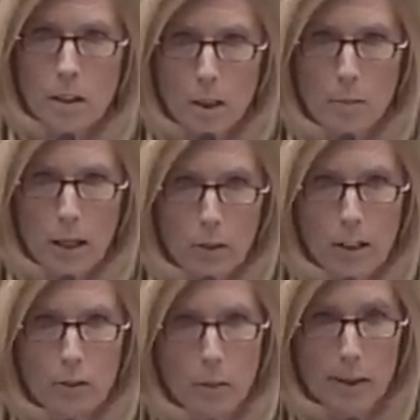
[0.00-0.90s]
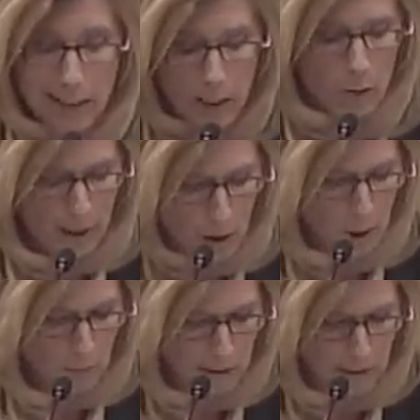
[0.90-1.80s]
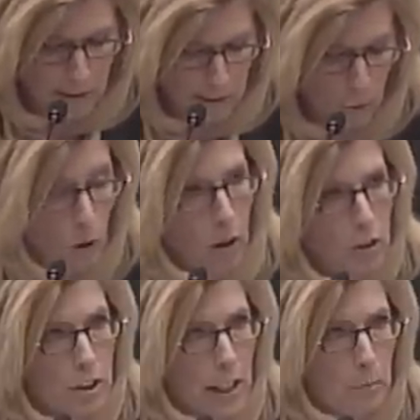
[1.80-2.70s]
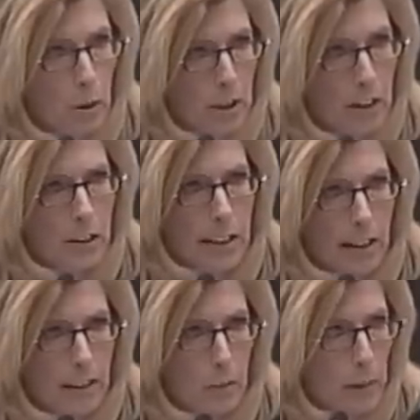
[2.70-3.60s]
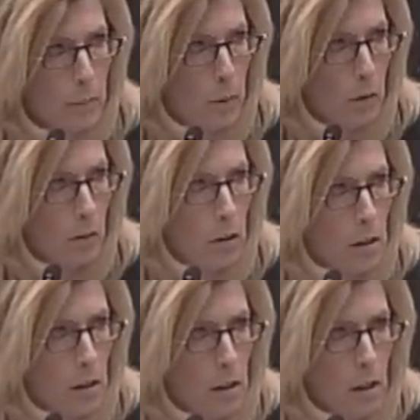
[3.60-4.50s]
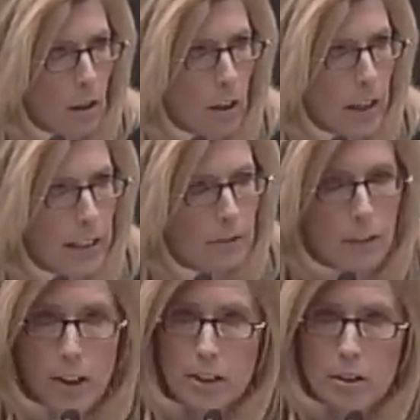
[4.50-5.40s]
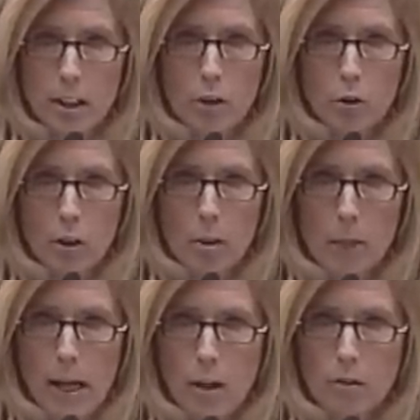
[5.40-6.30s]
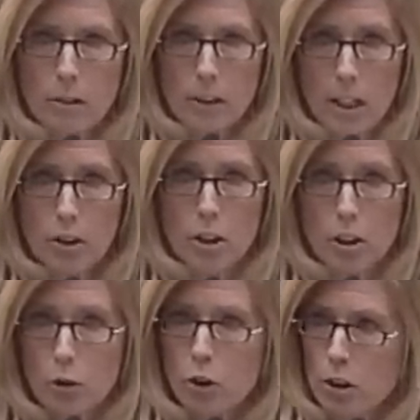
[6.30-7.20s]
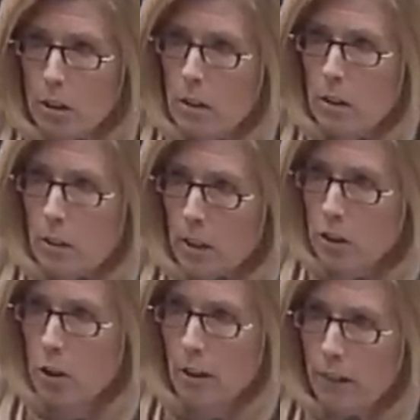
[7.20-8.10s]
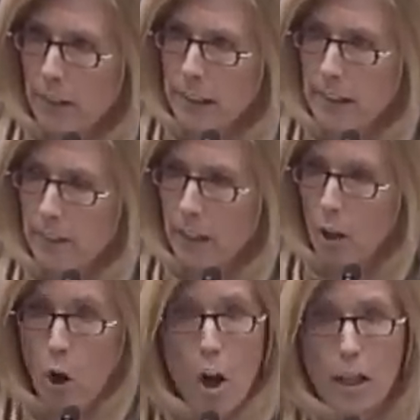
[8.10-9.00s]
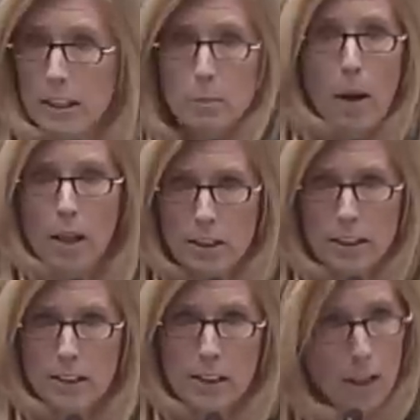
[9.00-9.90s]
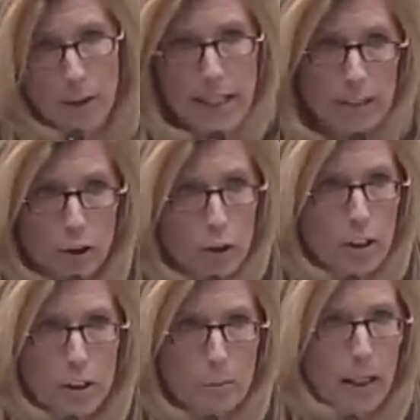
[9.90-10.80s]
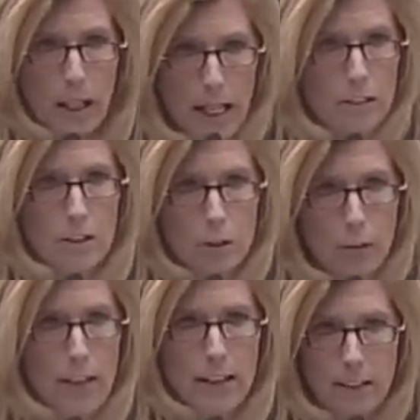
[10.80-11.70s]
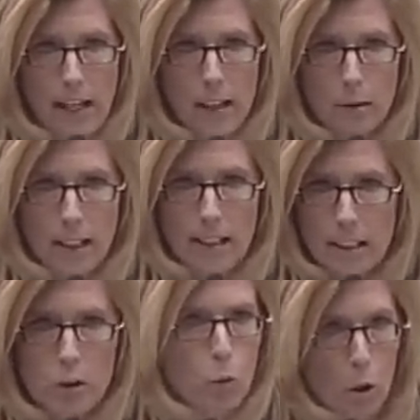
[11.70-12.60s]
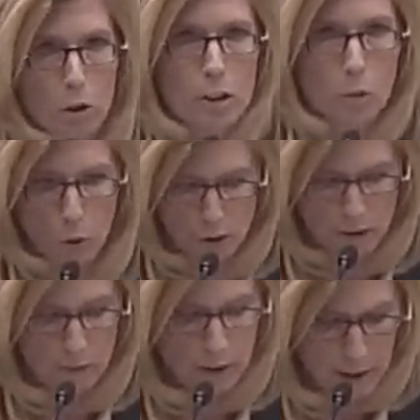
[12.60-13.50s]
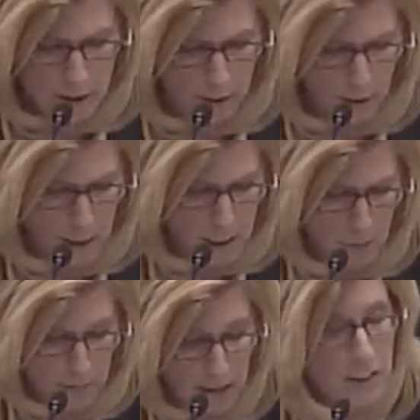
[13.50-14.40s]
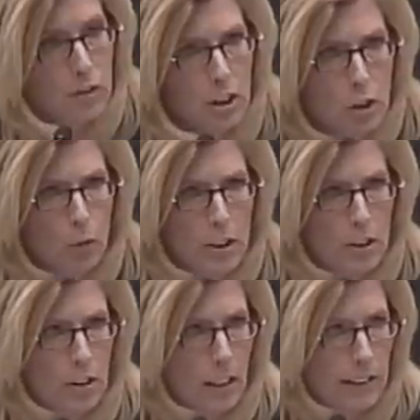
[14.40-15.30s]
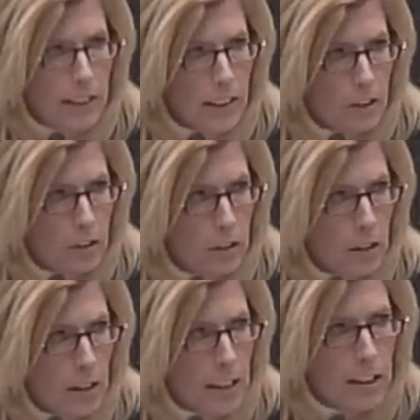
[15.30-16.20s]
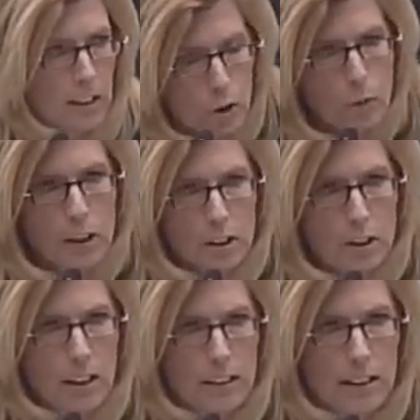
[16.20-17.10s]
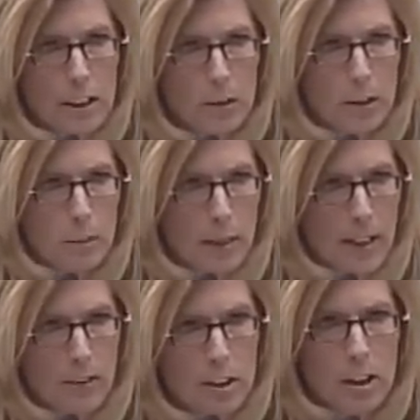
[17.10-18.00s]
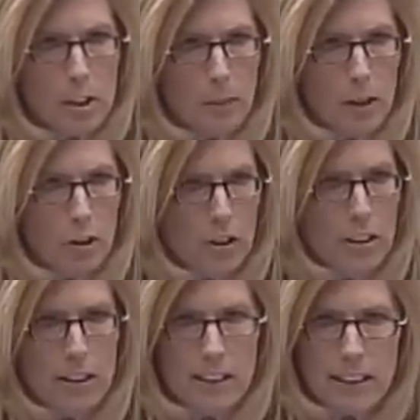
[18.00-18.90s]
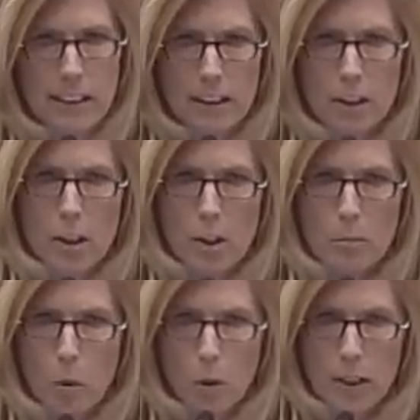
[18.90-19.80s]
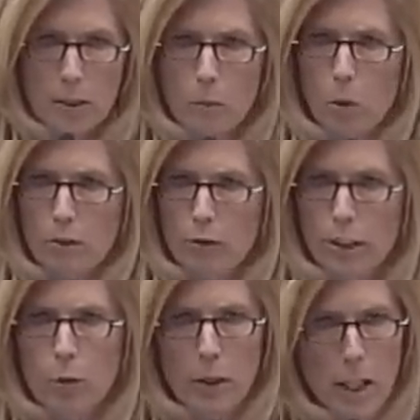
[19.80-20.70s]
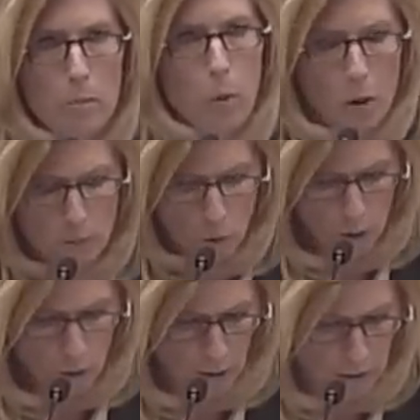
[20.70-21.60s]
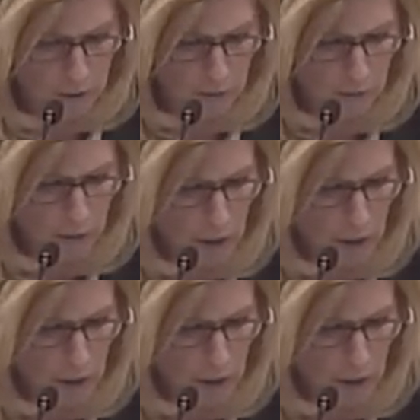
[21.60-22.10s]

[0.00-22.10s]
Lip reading: about government. They already are, but it's going to get worse. And particularly, I think people are going to get very cynical about the Constitution. They're going to start thinking that law is politics. I already have students in my classes who think that, and it gets worse and worse every year because of situations like this. Situations like this, these benevolent suspensions, as they get more and more frequent and more aggressive,